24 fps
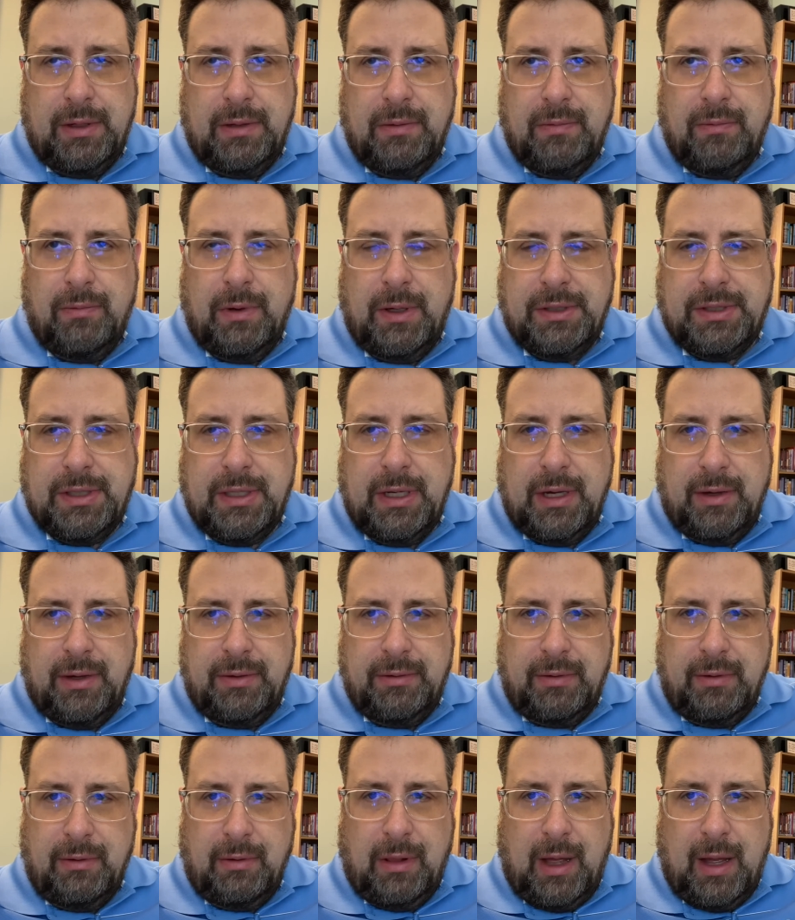what's the
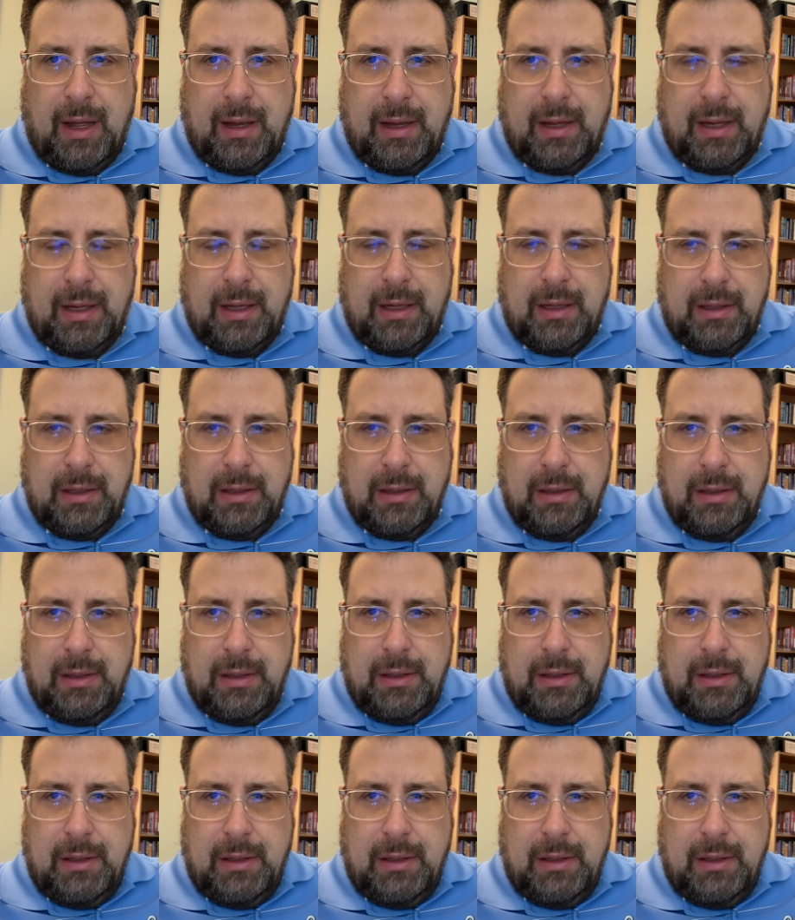underlying